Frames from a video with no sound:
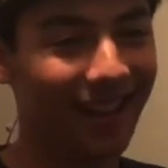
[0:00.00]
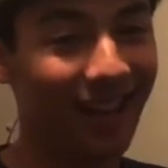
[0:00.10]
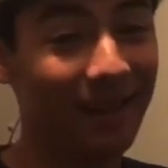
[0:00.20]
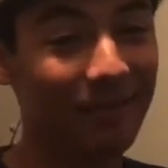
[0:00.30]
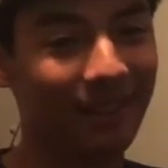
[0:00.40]

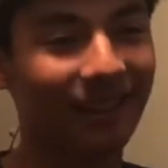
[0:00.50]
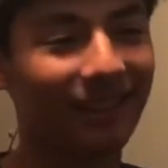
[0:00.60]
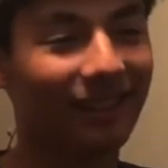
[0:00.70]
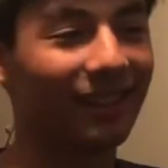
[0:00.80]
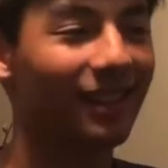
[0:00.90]
I'm
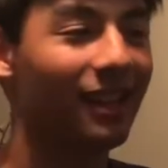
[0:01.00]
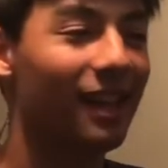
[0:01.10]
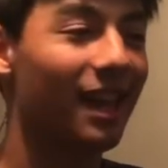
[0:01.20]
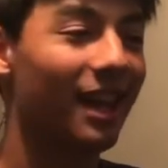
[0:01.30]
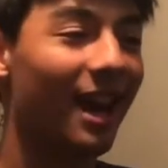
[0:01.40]
Ethan,
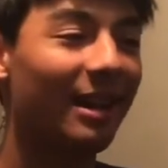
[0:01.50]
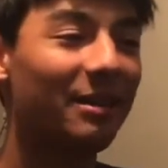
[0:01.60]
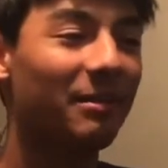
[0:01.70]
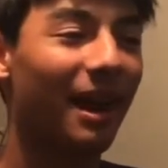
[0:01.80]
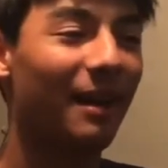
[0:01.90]
and I
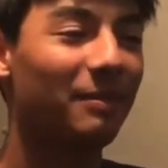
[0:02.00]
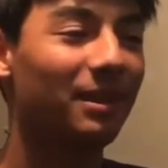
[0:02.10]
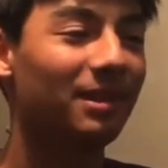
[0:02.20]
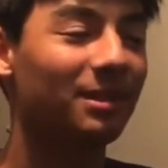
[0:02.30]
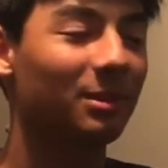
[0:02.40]
am
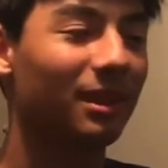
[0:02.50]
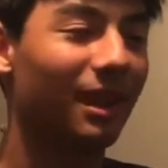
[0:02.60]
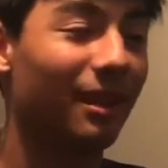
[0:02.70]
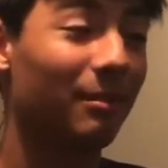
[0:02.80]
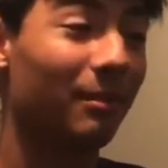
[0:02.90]
happiest when
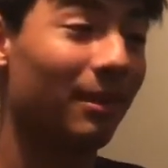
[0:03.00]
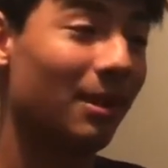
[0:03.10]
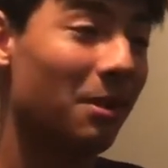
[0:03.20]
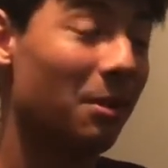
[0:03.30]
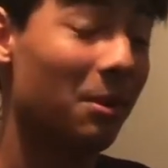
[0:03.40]
I'm
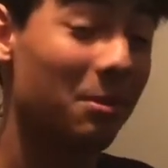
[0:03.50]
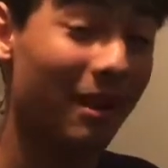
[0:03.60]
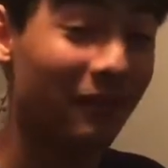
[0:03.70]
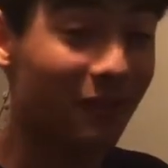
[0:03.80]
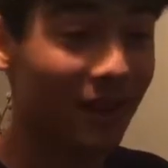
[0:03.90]
with
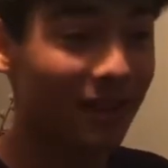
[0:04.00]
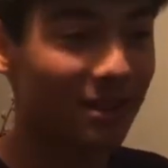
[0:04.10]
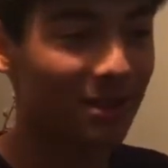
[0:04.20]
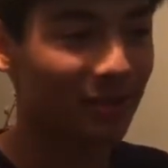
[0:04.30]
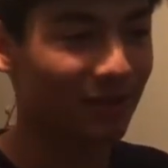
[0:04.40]
my
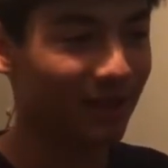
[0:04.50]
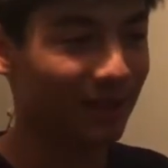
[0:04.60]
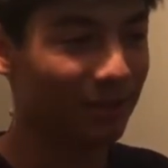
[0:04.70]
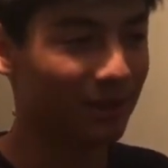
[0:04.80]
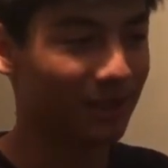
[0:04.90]
friends or
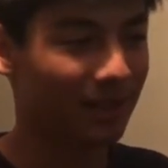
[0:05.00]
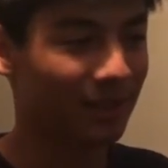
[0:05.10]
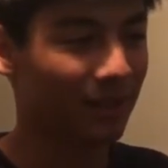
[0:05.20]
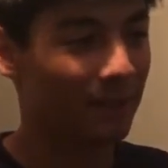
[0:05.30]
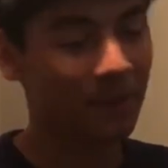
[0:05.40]

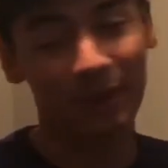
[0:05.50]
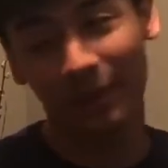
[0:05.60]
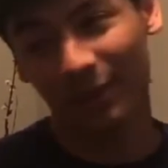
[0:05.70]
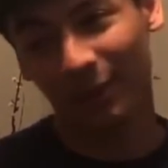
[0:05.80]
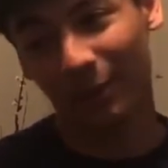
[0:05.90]
family
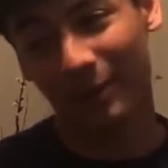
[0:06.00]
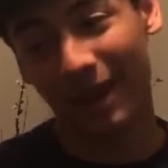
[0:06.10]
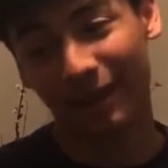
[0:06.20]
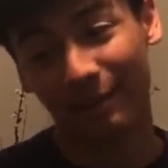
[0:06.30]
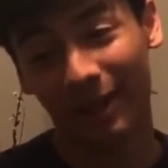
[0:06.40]
or
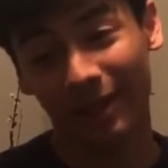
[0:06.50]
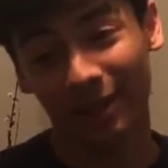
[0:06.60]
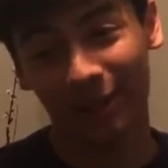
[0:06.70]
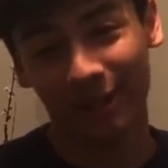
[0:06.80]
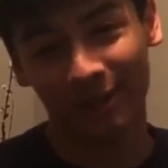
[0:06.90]
petting my
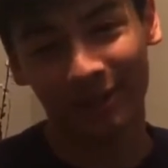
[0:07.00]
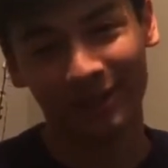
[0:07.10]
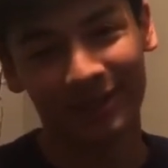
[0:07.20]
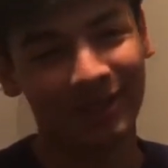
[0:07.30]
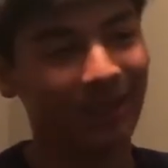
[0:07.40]

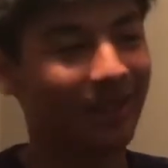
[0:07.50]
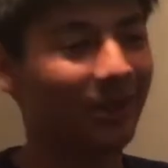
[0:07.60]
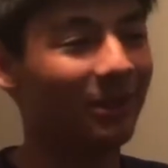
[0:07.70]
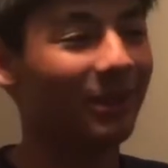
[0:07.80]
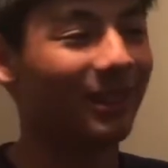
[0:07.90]
dogs
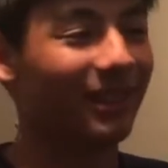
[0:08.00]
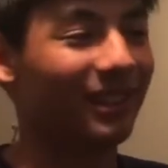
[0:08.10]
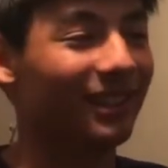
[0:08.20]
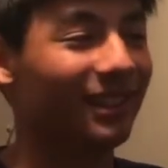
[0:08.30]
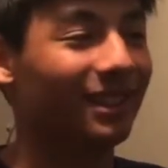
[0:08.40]
or
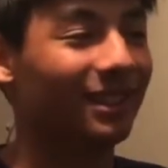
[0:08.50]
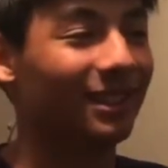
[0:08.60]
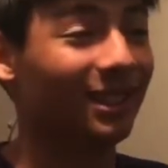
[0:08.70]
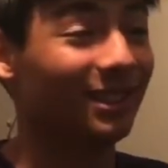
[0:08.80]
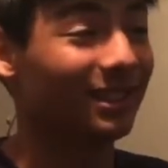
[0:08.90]

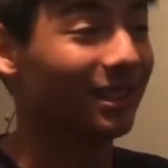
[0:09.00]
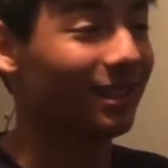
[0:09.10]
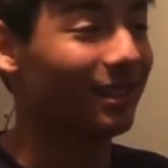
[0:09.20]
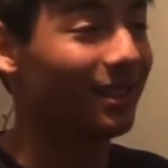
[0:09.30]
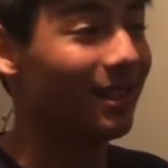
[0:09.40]
just
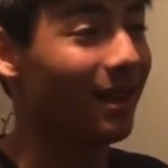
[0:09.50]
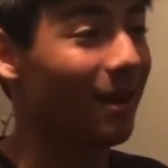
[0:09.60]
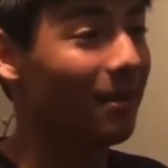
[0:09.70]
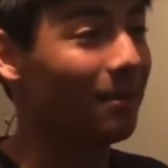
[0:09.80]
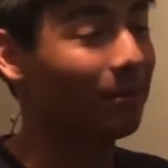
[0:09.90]

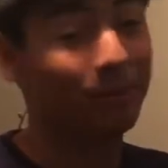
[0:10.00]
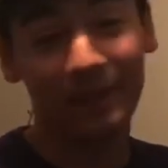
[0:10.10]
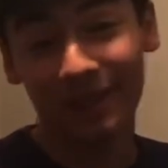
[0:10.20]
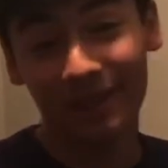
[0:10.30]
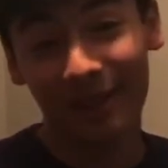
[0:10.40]

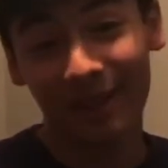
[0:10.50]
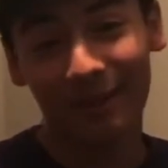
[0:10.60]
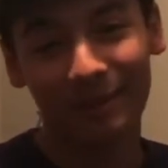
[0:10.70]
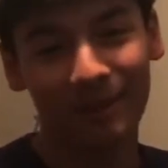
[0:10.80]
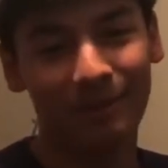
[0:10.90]
being around
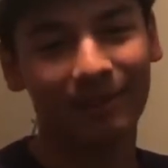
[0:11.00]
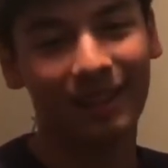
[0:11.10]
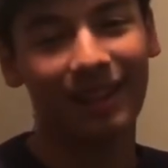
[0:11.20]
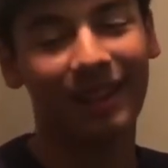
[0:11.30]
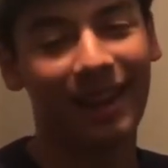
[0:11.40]
the people
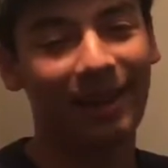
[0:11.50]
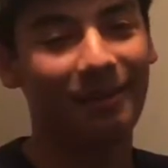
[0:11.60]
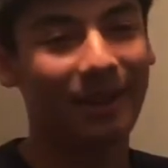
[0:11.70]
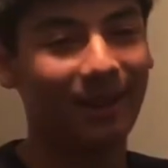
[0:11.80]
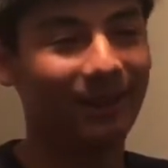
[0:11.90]
that I care
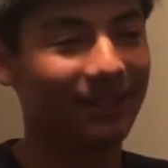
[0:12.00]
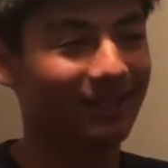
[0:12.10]
about.